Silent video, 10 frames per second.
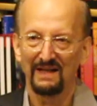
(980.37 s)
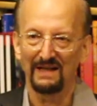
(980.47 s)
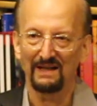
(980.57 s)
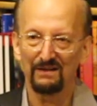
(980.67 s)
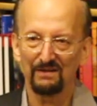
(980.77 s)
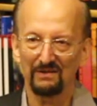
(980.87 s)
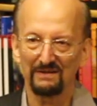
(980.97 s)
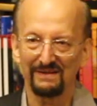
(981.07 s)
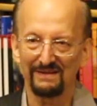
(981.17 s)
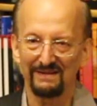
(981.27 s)
And I
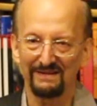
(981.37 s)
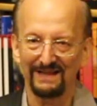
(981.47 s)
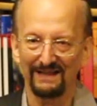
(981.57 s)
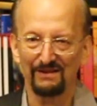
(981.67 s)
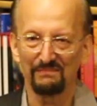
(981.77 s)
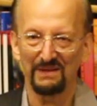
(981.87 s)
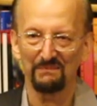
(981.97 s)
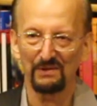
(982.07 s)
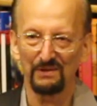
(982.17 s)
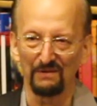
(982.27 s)
thought that could be
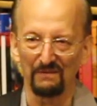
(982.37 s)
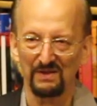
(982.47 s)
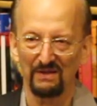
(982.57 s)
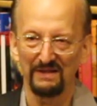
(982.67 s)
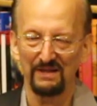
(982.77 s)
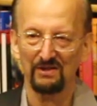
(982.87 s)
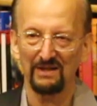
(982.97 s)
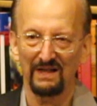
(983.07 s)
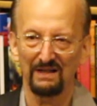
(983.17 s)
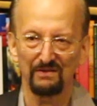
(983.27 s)
improved. So
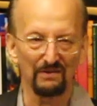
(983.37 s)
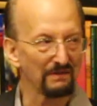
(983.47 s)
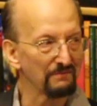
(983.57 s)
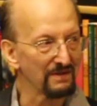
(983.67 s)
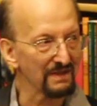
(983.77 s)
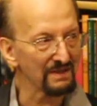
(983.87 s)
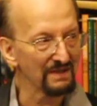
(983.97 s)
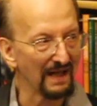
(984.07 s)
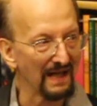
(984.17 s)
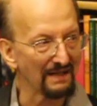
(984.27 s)
initially I thought I'd just
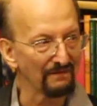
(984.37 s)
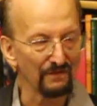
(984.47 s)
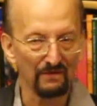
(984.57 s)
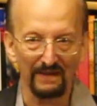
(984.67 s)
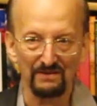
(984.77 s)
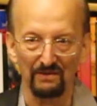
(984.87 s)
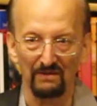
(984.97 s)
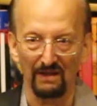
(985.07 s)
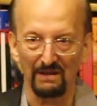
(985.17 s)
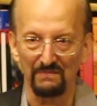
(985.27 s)
add a few extra
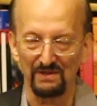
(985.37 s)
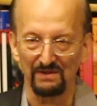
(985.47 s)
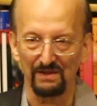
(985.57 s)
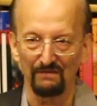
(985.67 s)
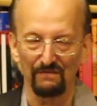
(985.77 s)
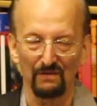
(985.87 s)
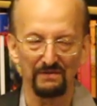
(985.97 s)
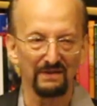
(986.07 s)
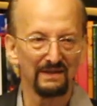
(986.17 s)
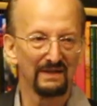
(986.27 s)
columns and so
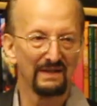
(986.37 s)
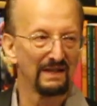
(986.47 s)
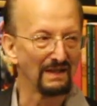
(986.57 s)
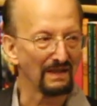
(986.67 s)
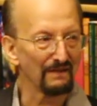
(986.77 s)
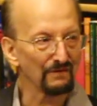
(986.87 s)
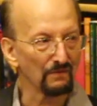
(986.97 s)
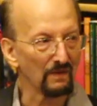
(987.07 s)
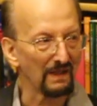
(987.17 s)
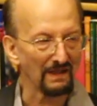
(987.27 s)
forth. And after
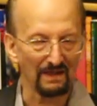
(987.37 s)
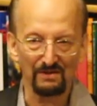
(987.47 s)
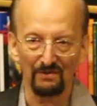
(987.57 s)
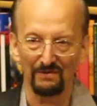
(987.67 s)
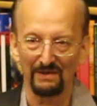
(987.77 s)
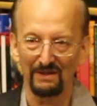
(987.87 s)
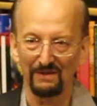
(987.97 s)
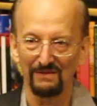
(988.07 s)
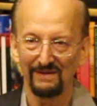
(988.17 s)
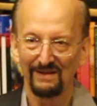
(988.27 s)
a while I saw,
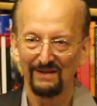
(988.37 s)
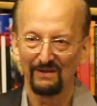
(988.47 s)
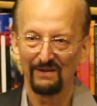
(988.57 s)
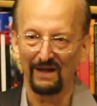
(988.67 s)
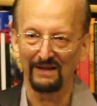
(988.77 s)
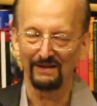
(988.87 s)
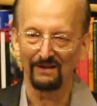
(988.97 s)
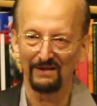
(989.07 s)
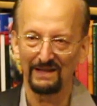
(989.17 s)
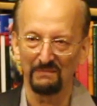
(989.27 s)
no, I can
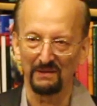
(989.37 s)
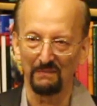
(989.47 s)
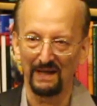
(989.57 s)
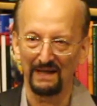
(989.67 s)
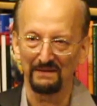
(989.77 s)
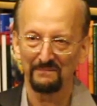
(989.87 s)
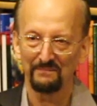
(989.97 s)
go a little bit mad.